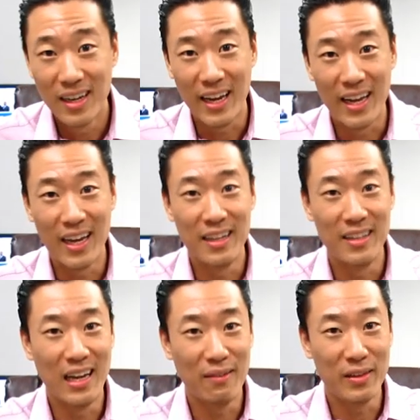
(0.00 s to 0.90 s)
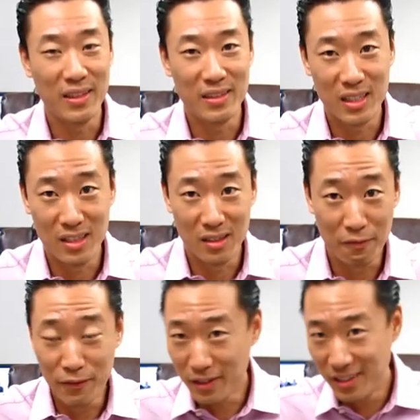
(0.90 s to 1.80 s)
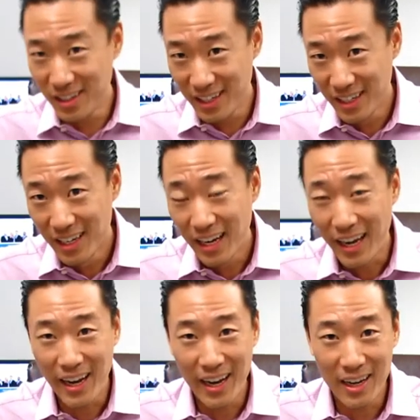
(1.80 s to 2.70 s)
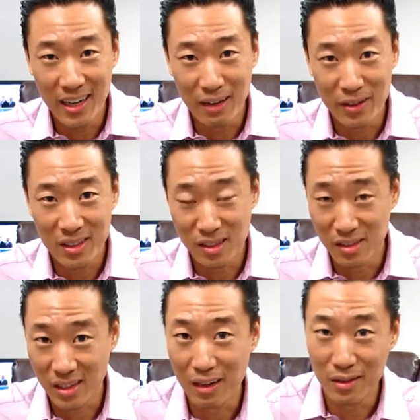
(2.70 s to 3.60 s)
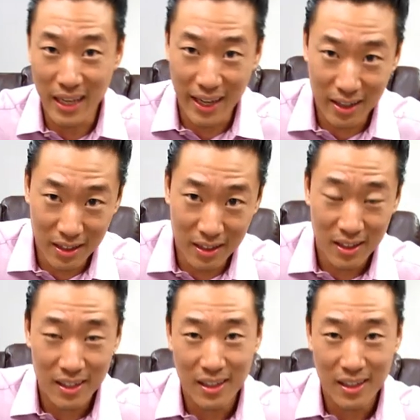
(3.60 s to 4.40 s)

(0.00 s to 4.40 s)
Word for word: And everything's going to look filthy and everything's going to look outdated.